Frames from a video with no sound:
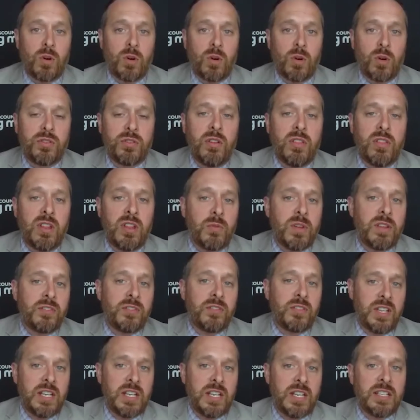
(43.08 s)
more so than
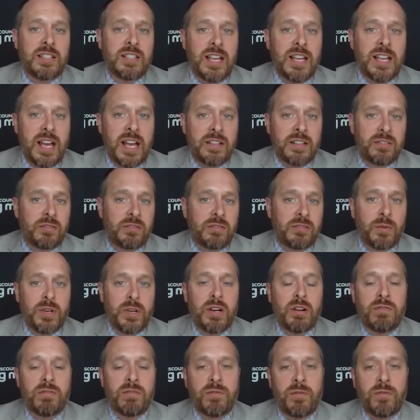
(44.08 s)
we've seen in the last
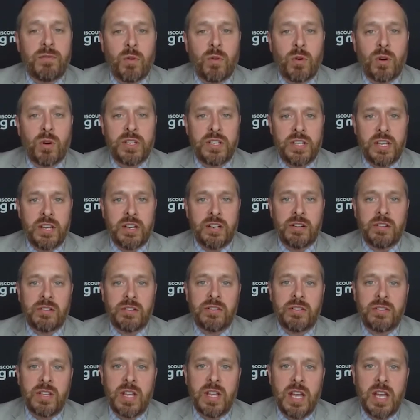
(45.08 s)
three or four
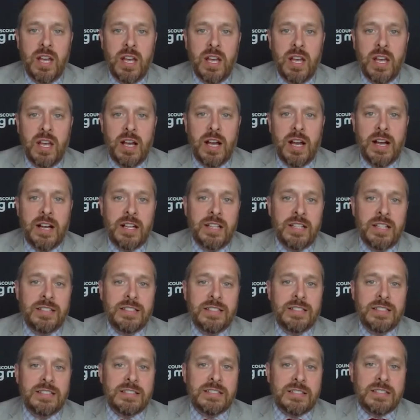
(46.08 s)
years. Uh,
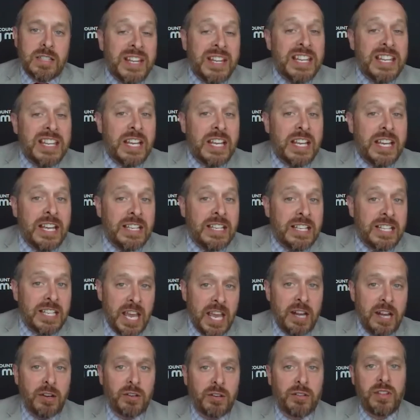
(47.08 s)
some of the
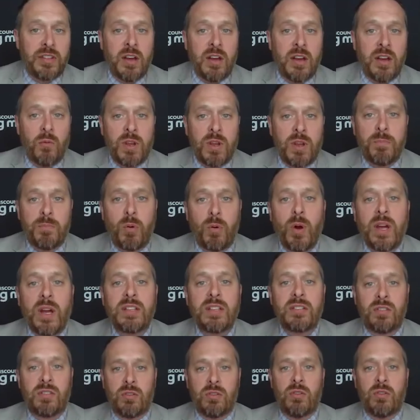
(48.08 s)
indicators that we
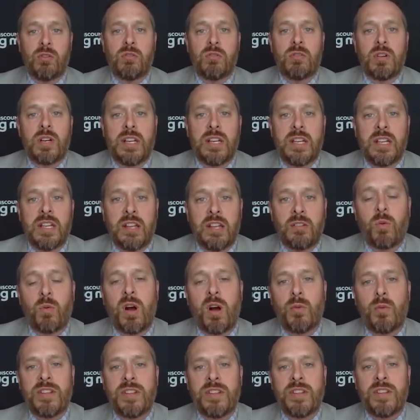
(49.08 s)
point to is
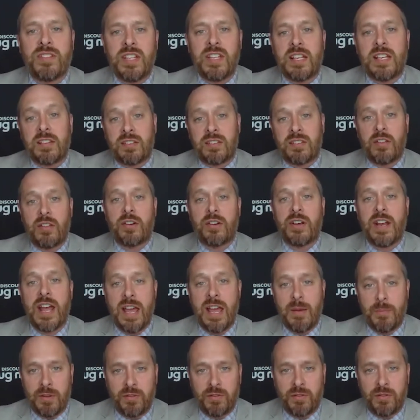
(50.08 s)
what we see in the southern
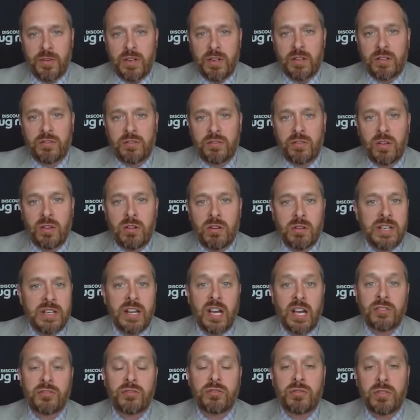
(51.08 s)
hemisphere. So,
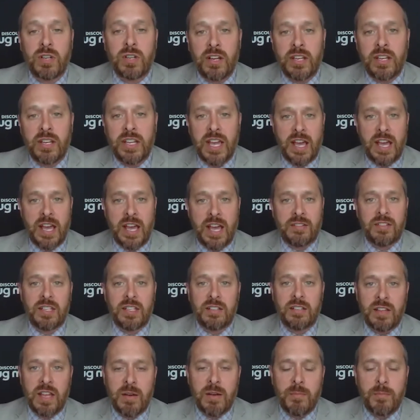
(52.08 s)
in Australia, as an
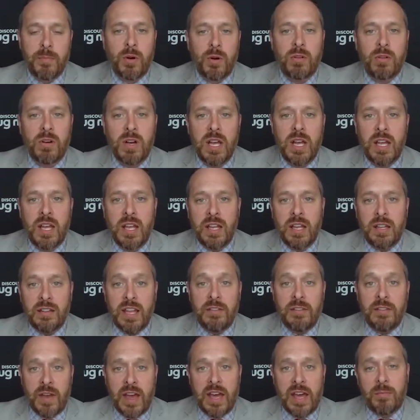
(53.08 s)
example,
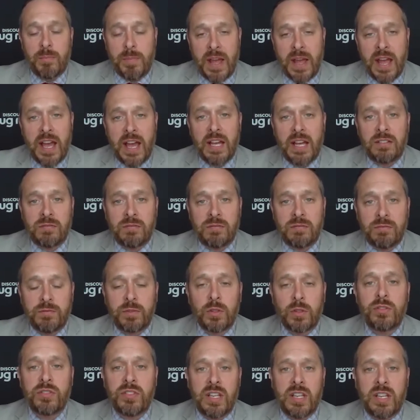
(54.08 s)
they've had a bad
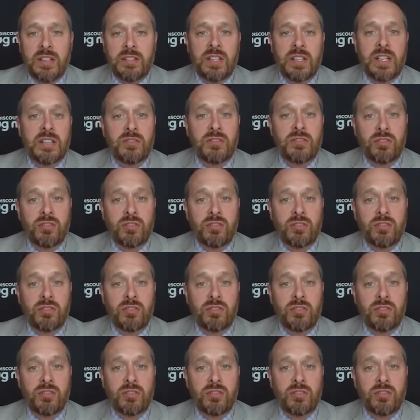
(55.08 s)
flu season. It